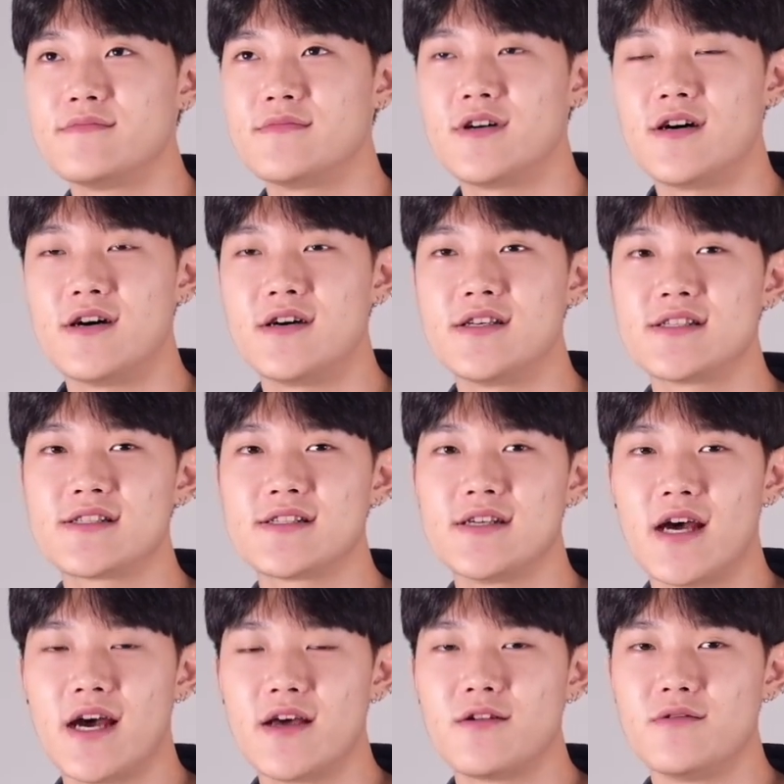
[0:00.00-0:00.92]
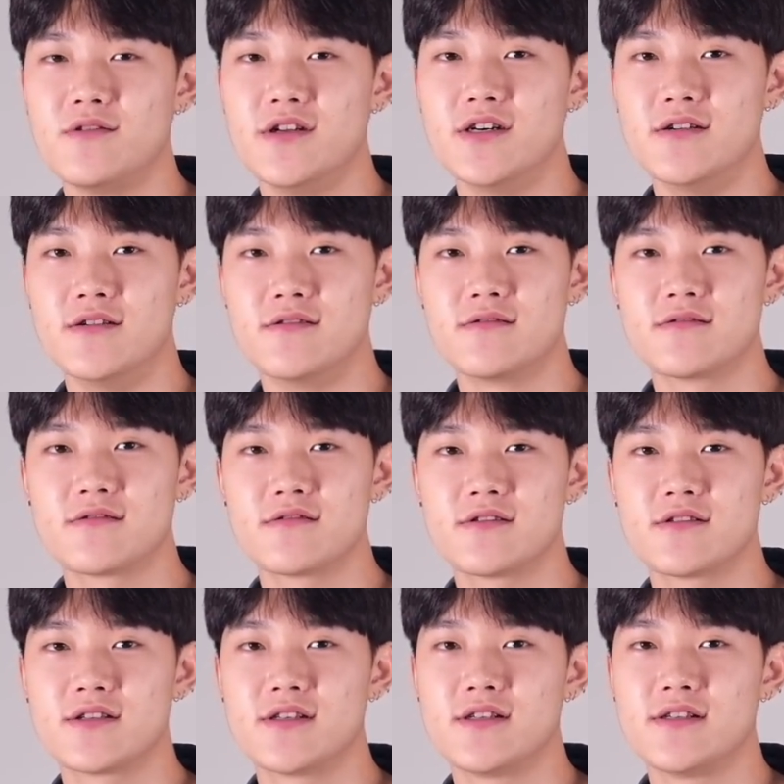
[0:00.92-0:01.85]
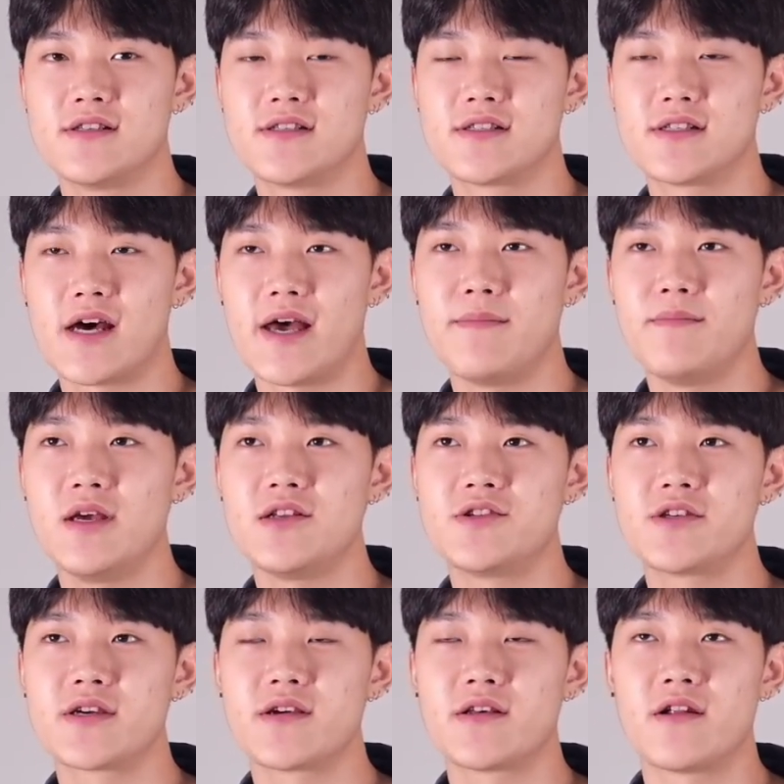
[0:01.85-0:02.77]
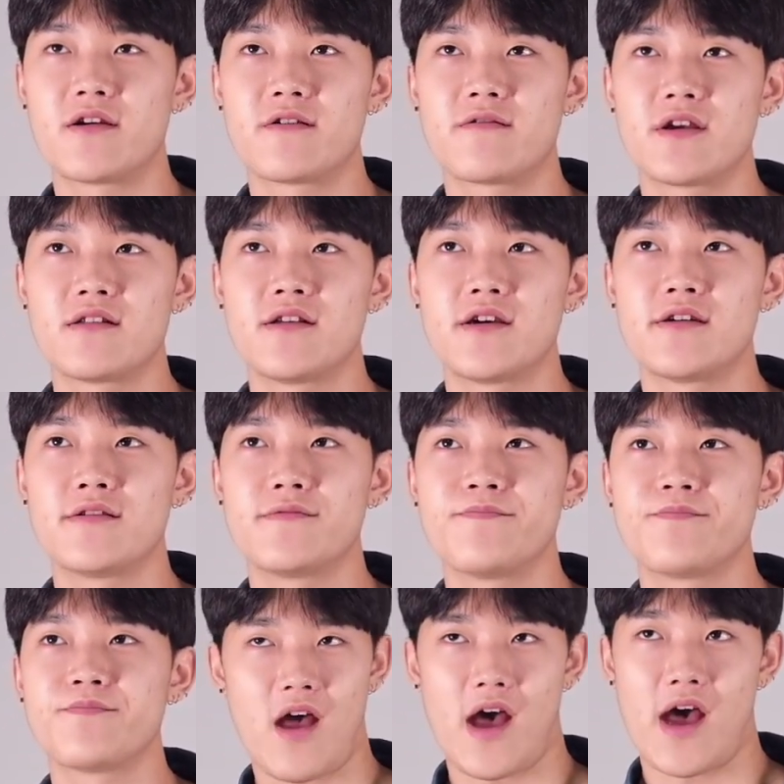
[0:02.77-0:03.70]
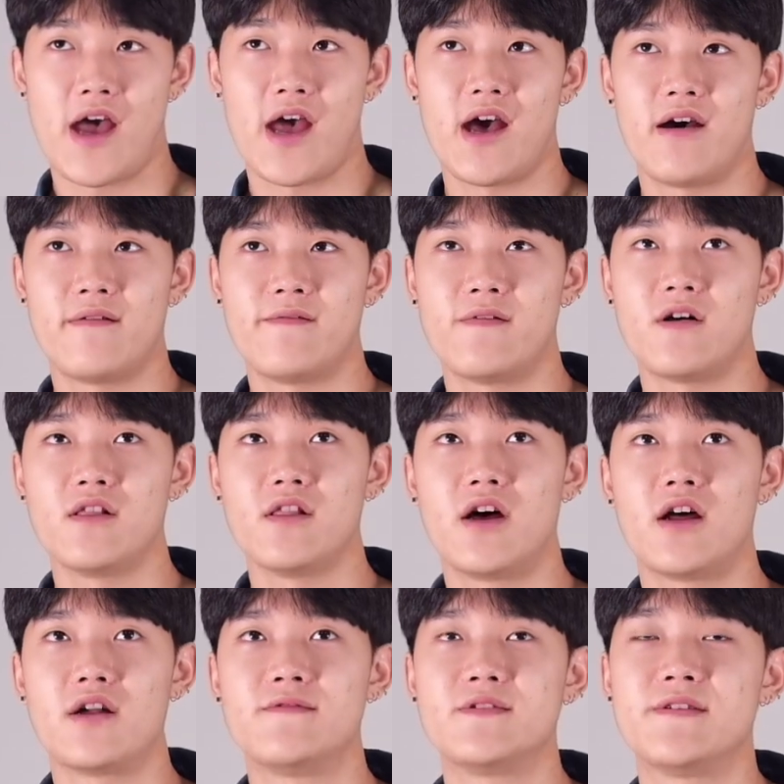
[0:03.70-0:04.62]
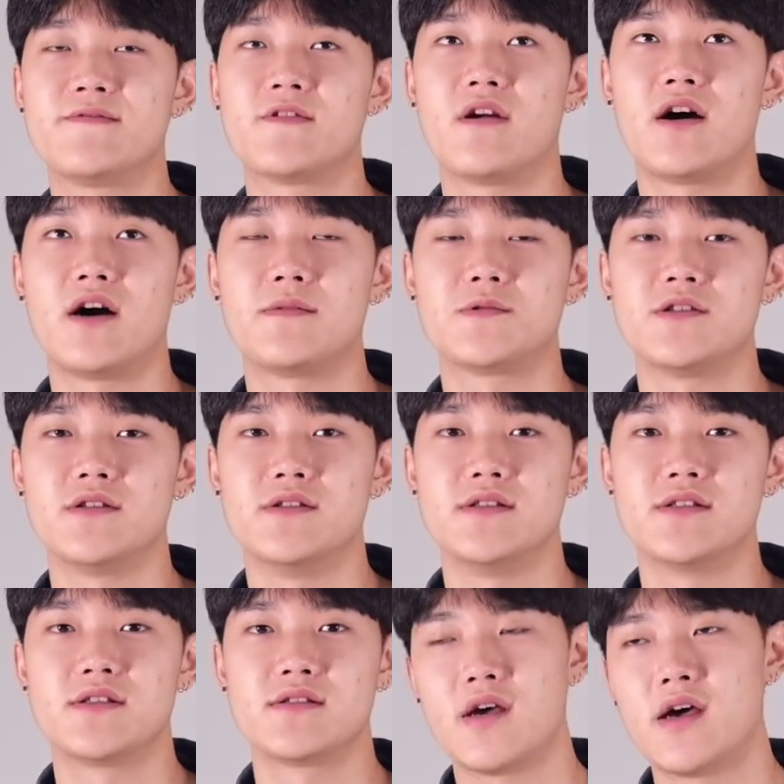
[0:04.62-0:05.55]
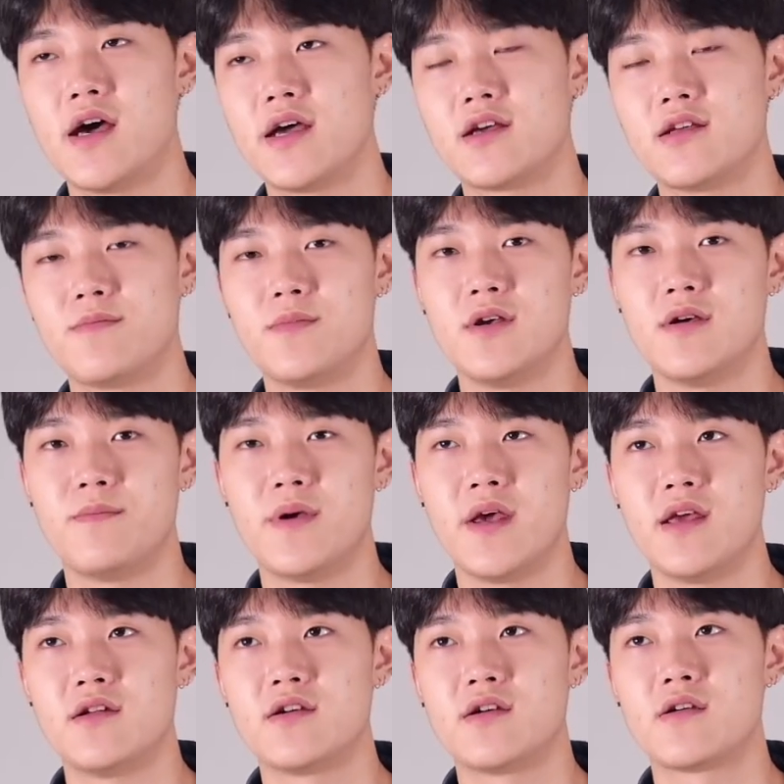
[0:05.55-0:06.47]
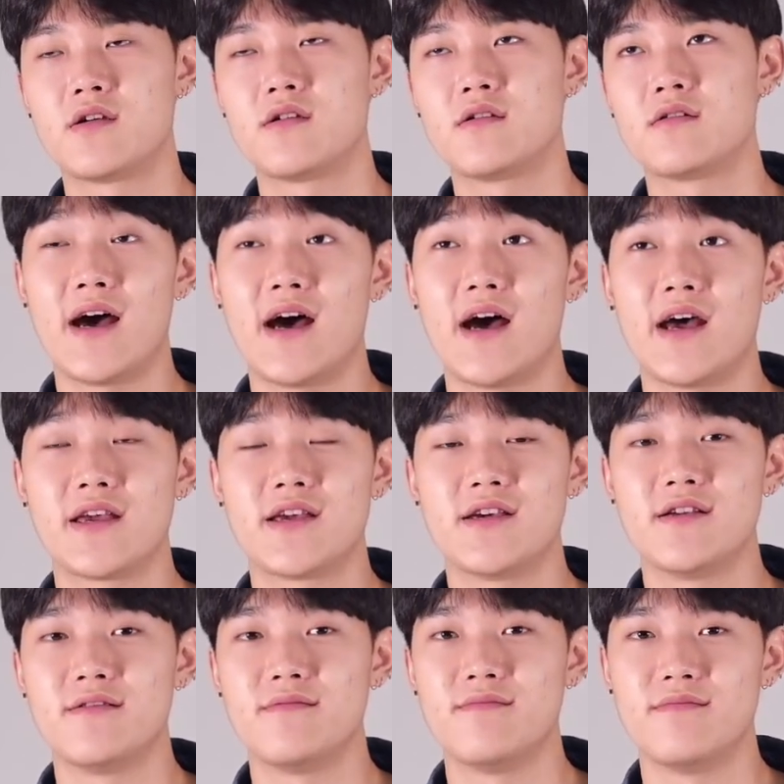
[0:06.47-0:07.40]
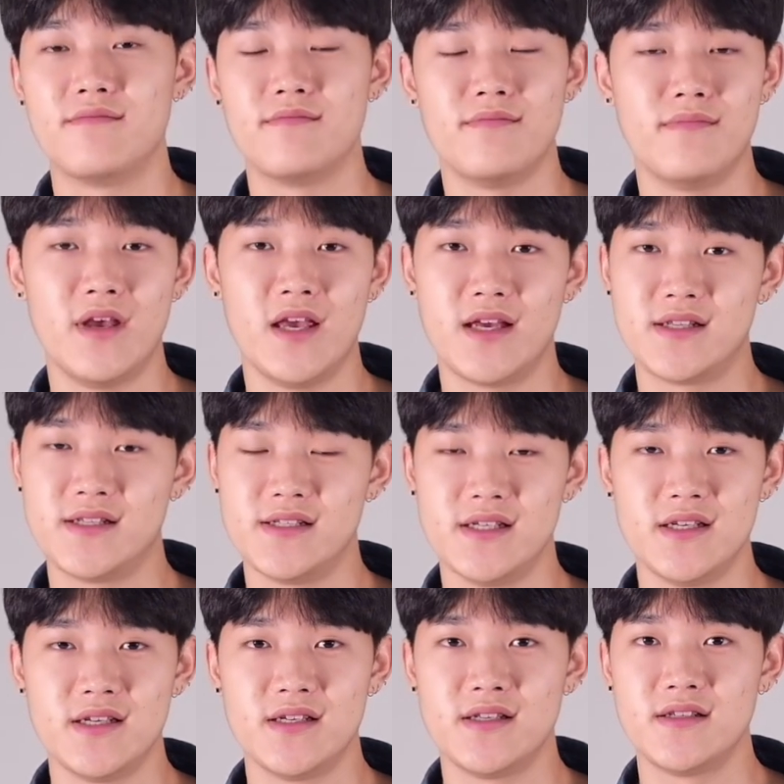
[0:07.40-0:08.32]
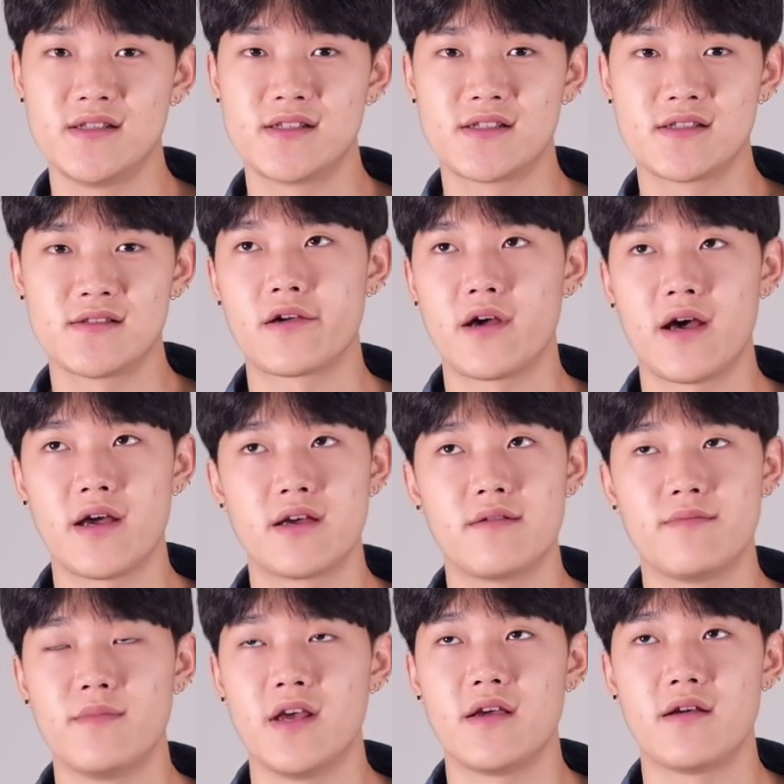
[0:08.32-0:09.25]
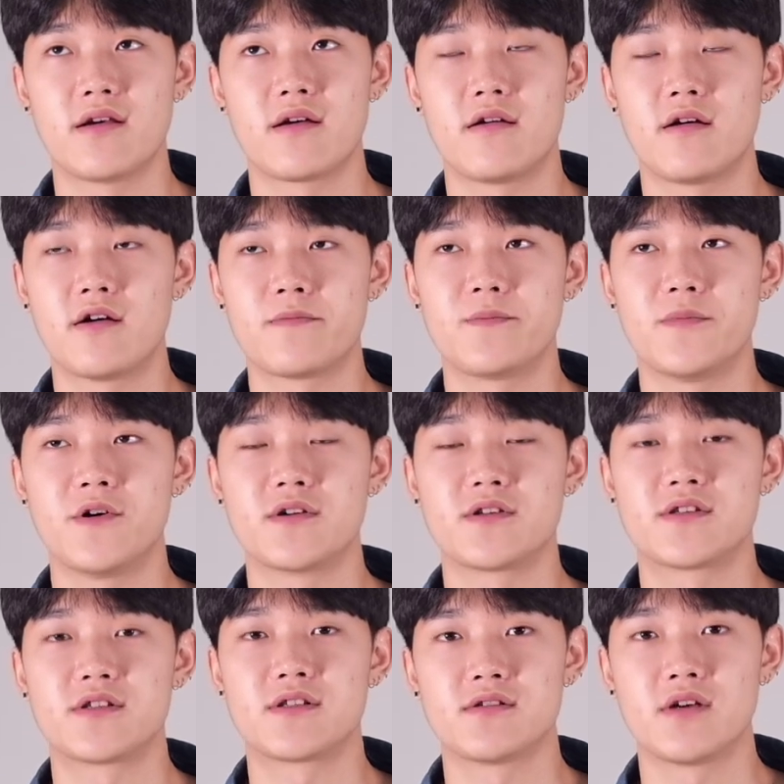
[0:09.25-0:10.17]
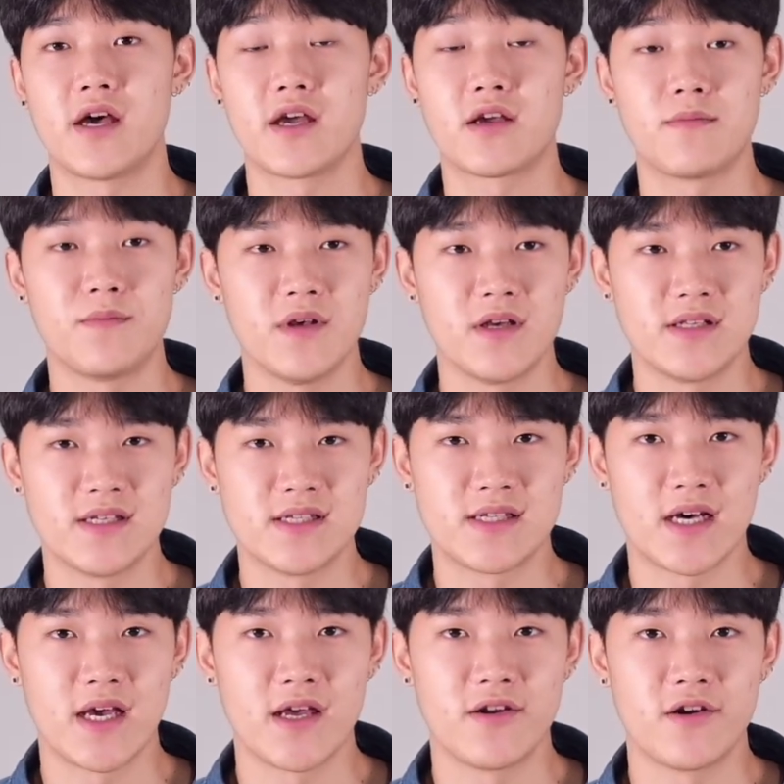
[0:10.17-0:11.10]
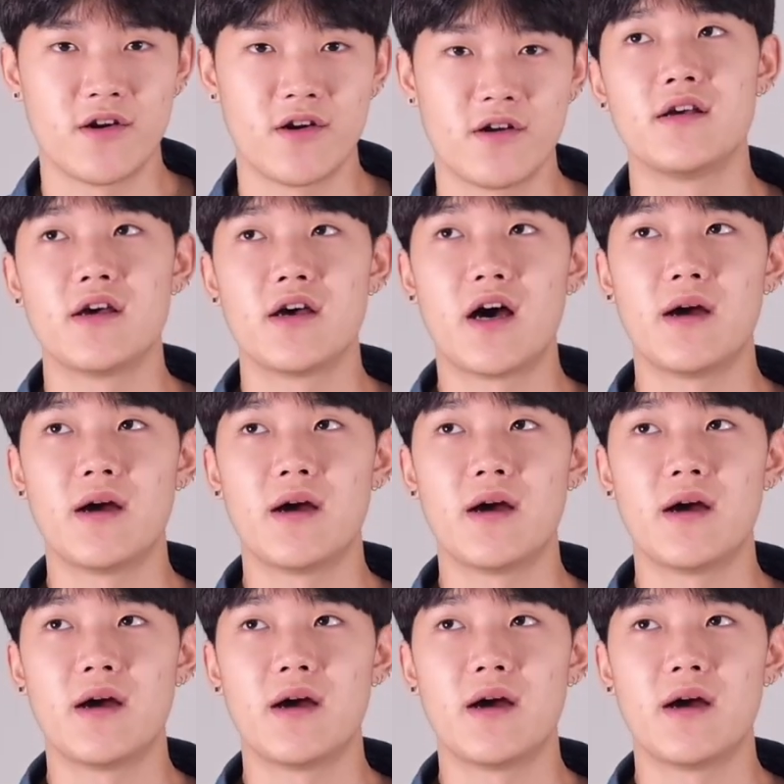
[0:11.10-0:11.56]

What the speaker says: Honestly, I don't know, because I'm majoring in art right now. I have a lot of different options. I could be a painter, I could make zines, I could make art books, I could be a designer.